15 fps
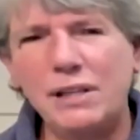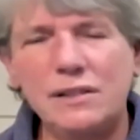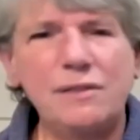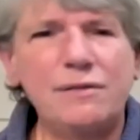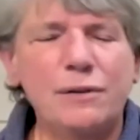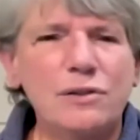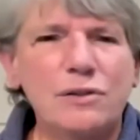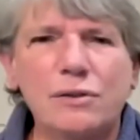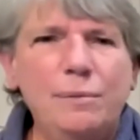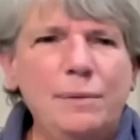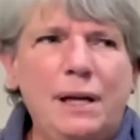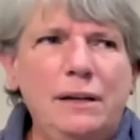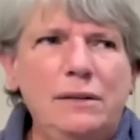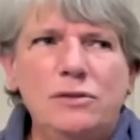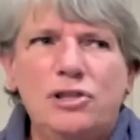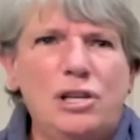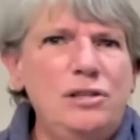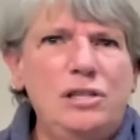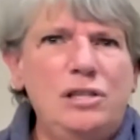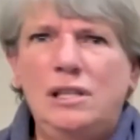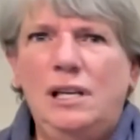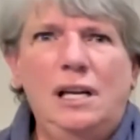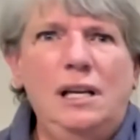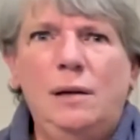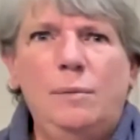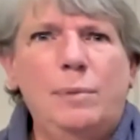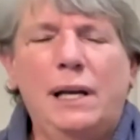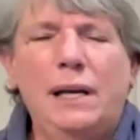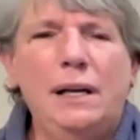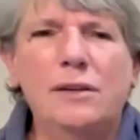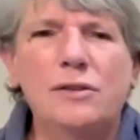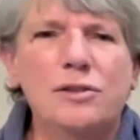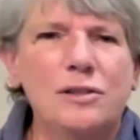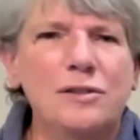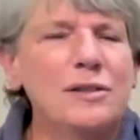different, so I'm not judging anybody. It's just